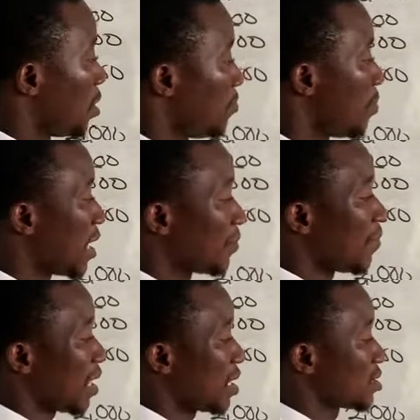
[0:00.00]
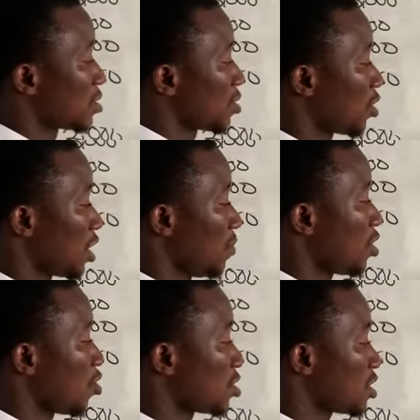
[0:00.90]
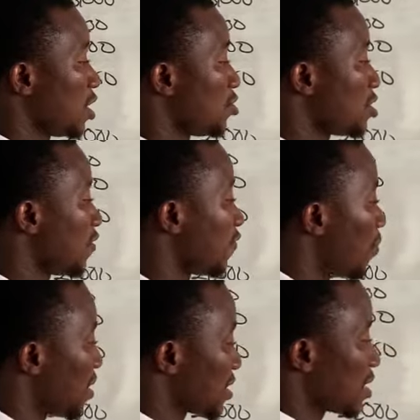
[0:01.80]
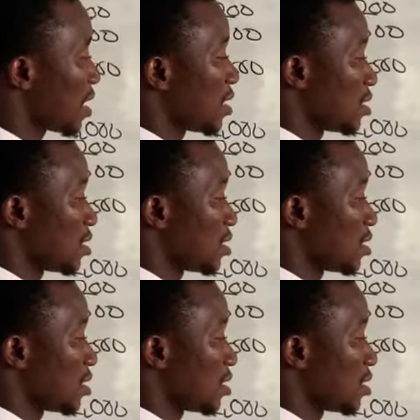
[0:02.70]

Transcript: bank balance, okay, because we use it for personal